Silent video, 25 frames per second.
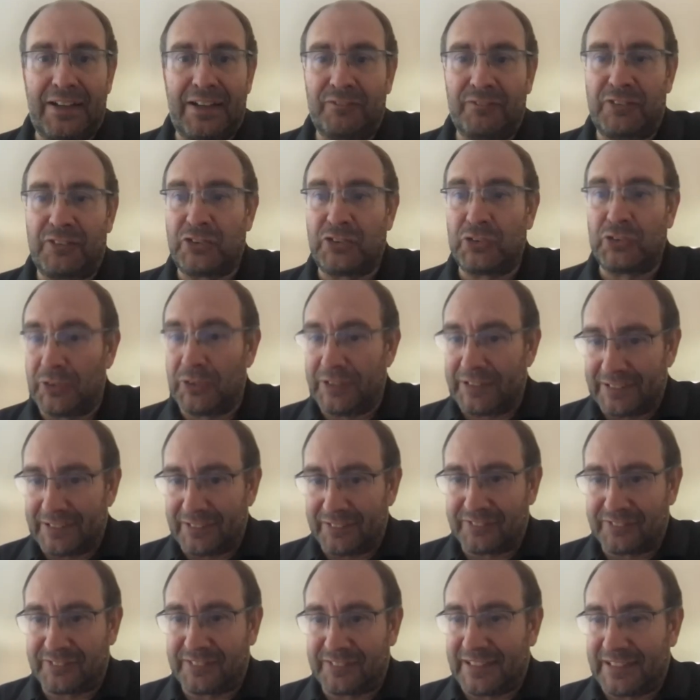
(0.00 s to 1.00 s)
for joining
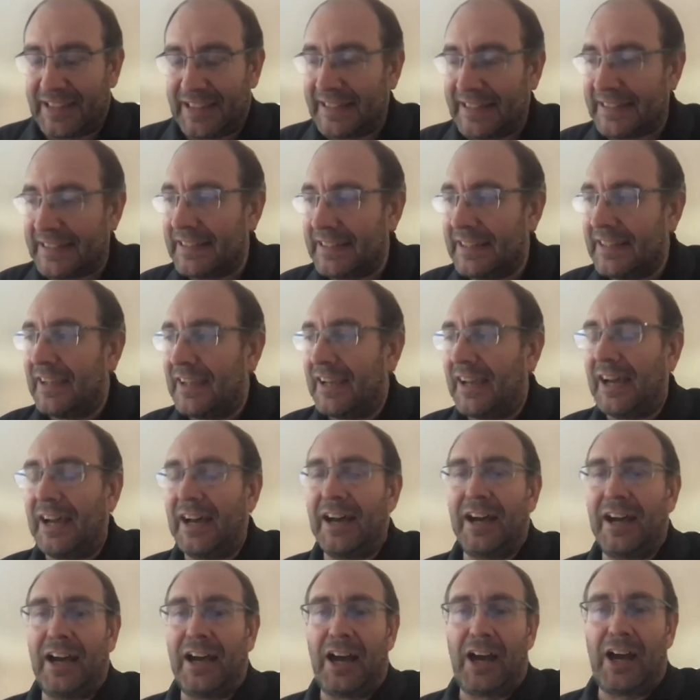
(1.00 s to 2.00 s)
us today.
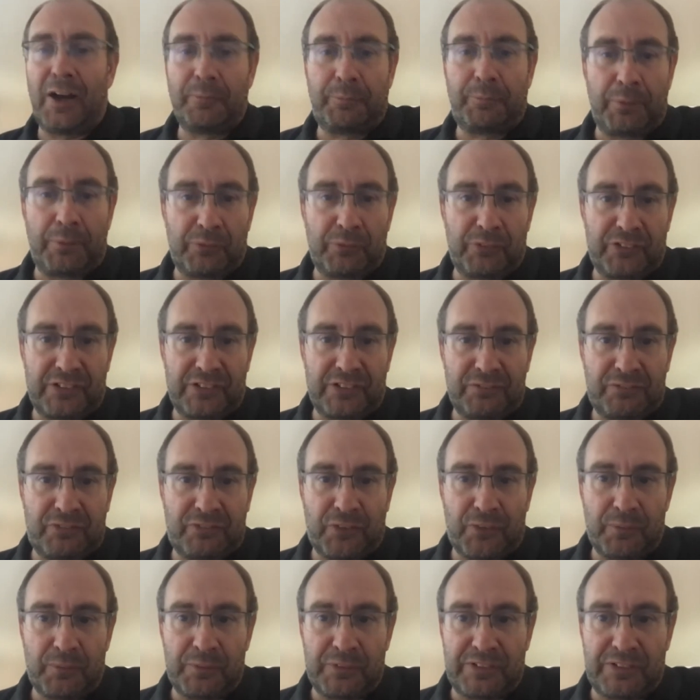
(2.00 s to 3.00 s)
Hope it was an
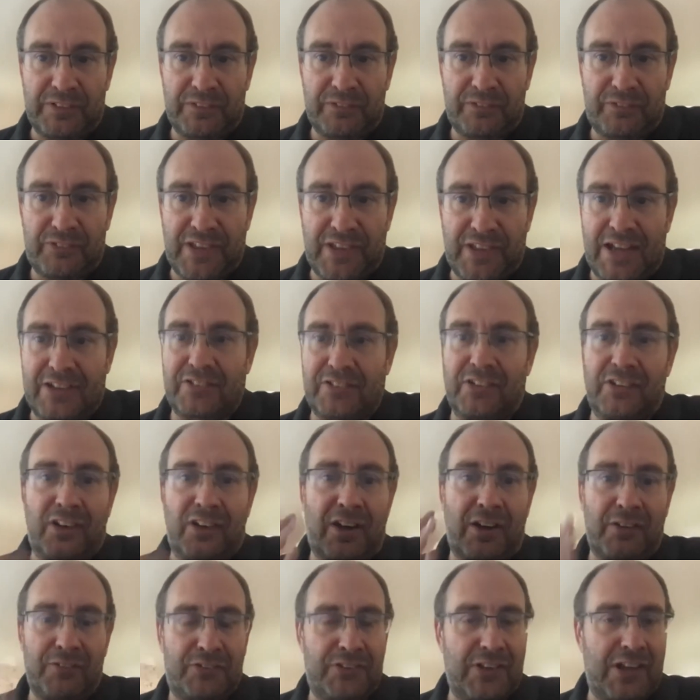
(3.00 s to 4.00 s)
informative session.
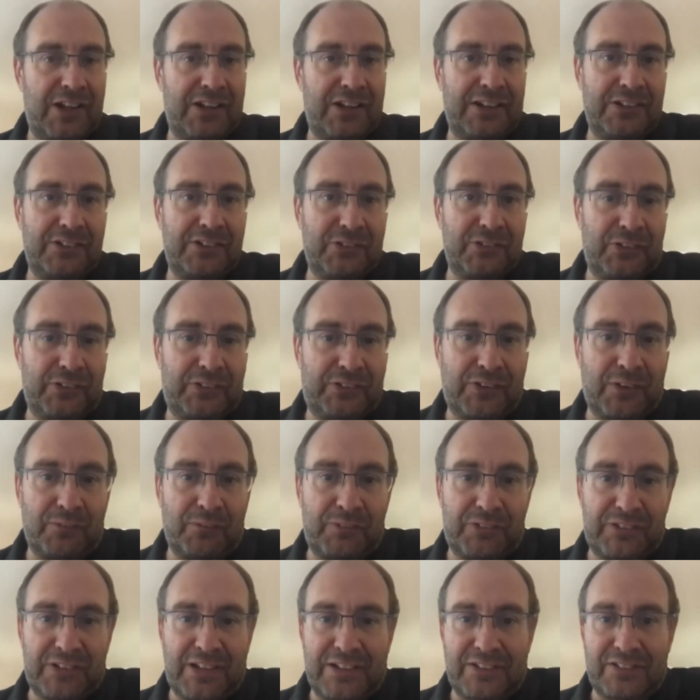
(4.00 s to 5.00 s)
I've certainly enjoyed the
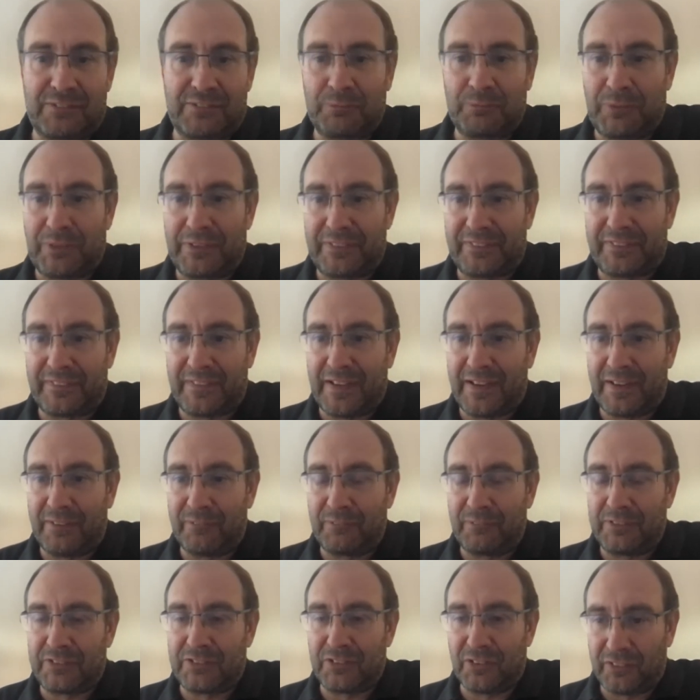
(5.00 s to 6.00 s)
conversation with
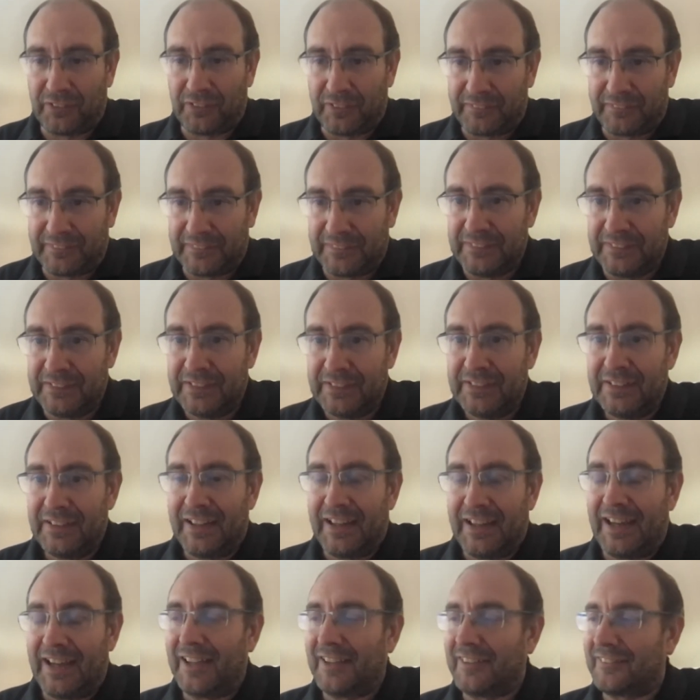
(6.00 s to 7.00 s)
Jonathan.
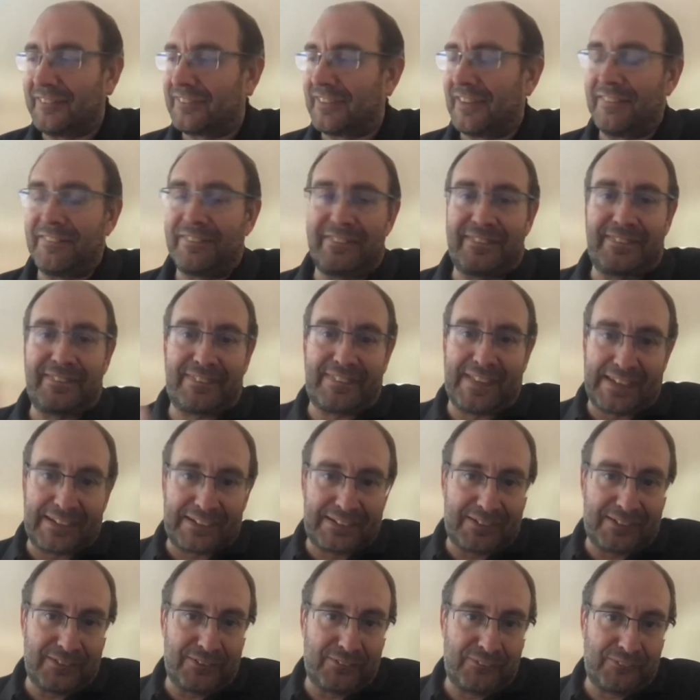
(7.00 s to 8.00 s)
So
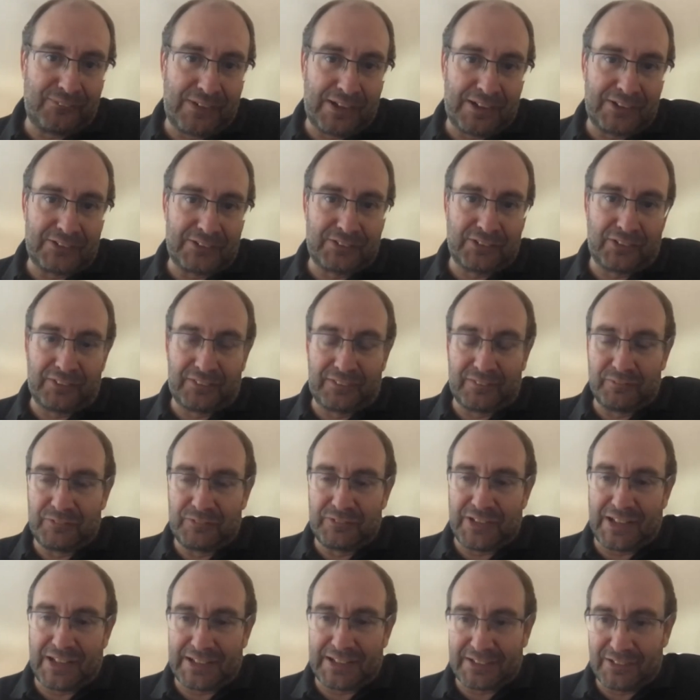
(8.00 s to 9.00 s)
thank you, Jonathan, for
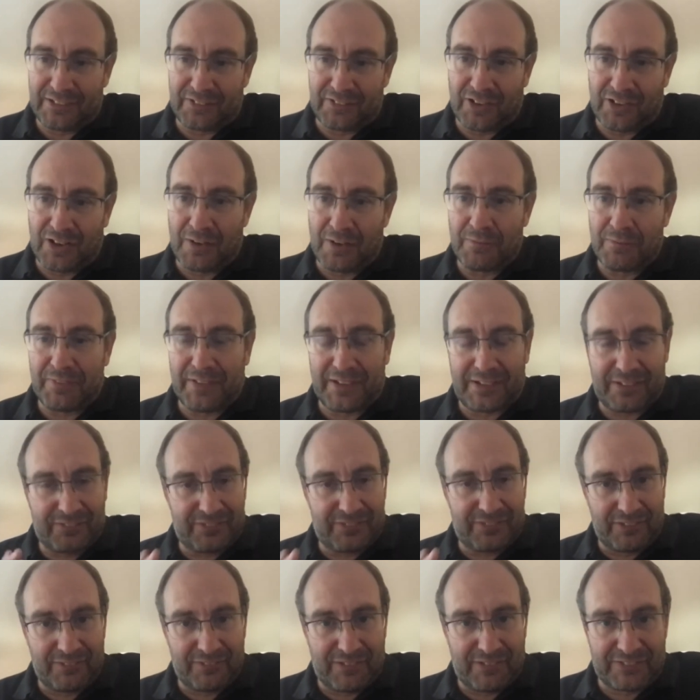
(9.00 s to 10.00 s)
taking the time. Thanks
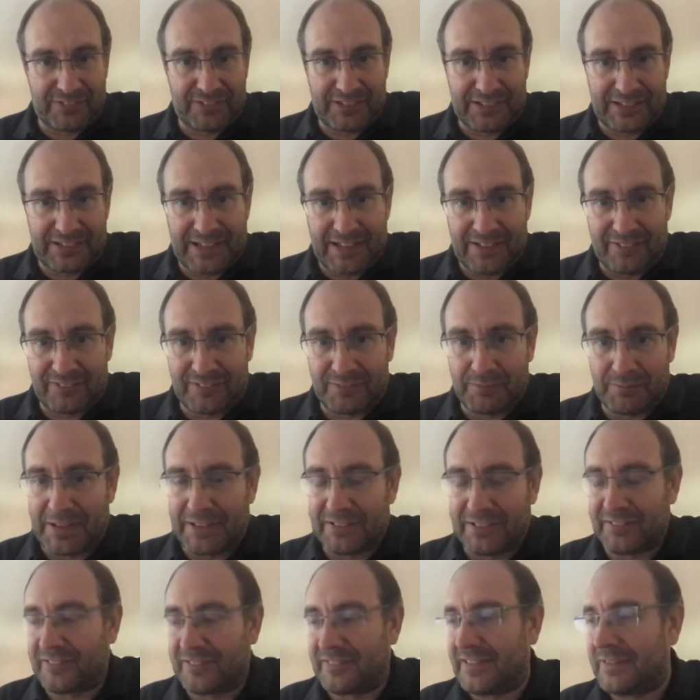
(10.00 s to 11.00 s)
to the rest of the Accountancy
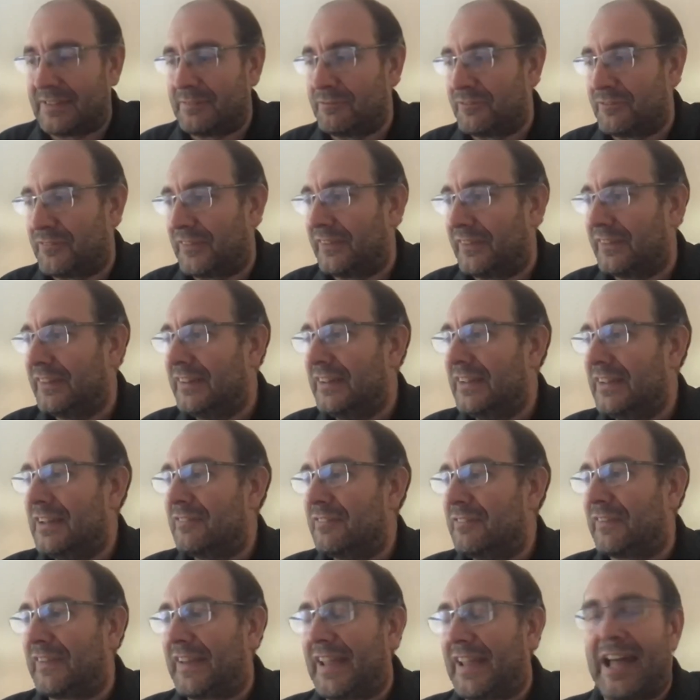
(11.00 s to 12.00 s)
Manager team for
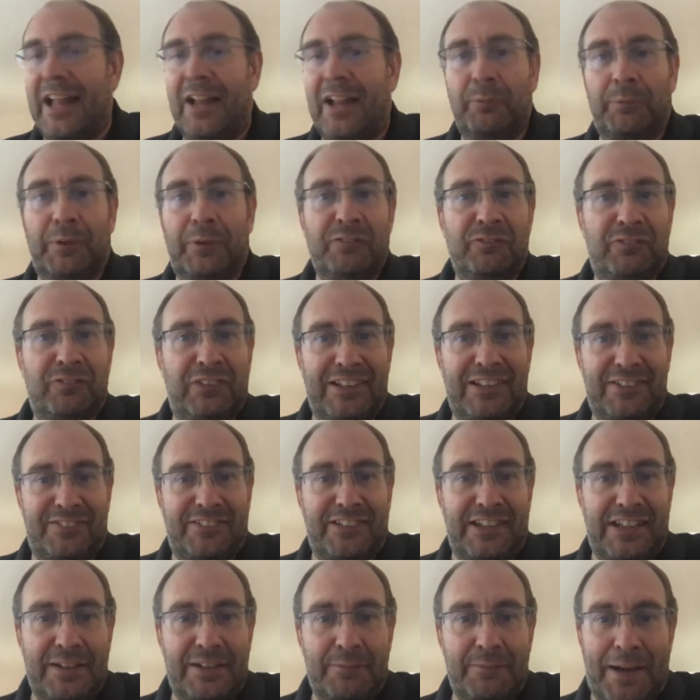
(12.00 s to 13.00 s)
the help, and for
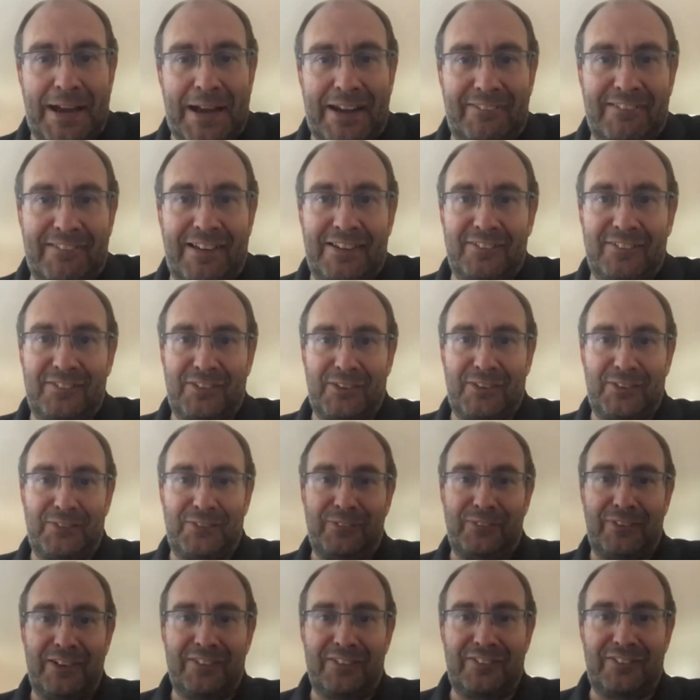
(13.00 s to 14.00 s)
listening in the background,
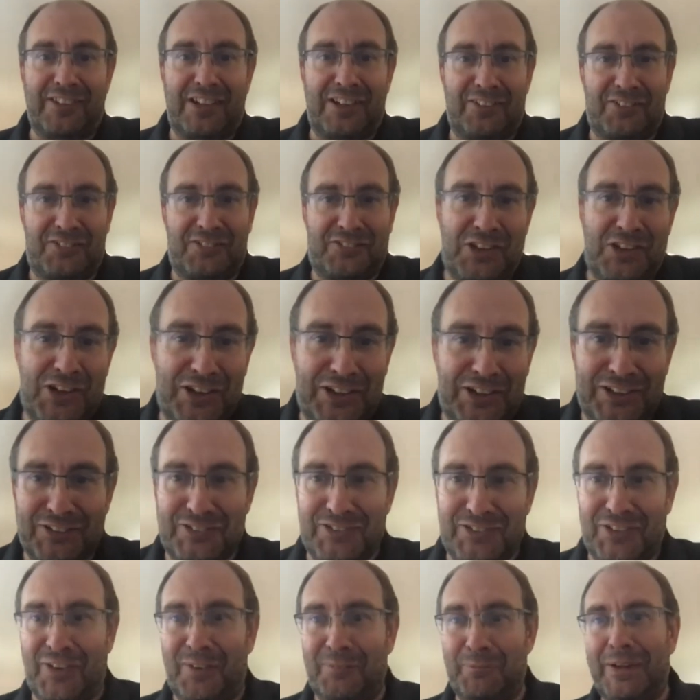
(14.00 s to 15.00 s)
who has done a sterling
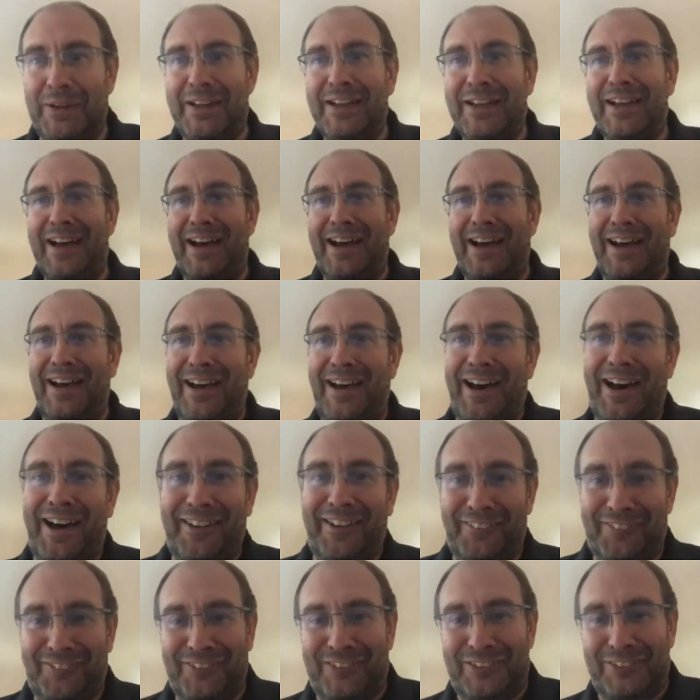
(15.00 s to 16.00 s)
job
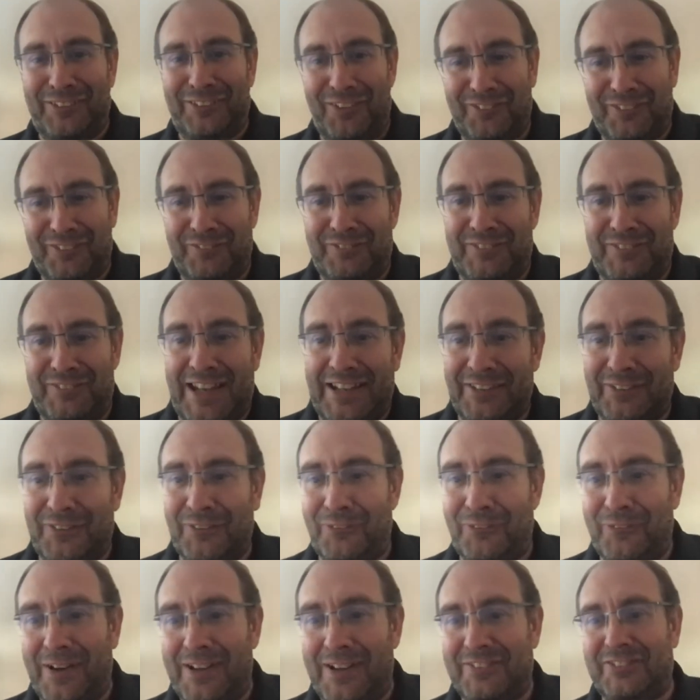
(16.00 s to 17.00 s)
answering lots of technical
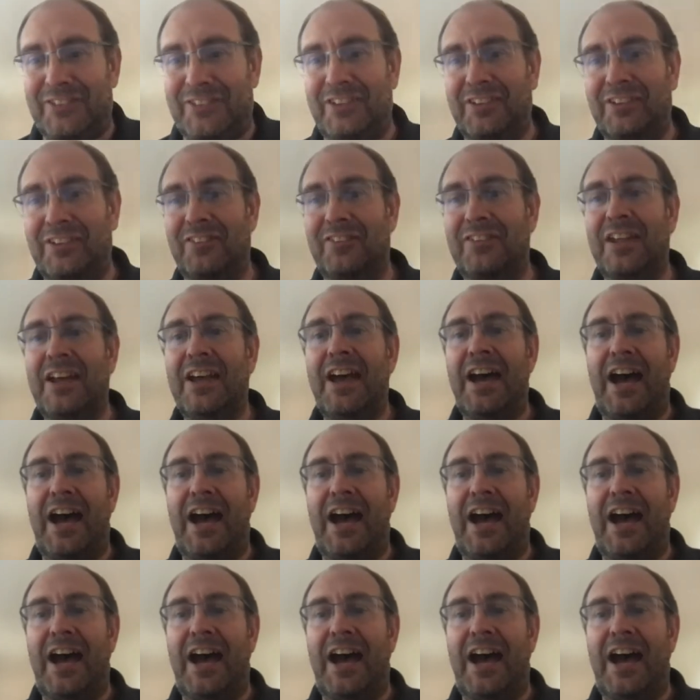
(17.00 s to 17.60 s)
questions.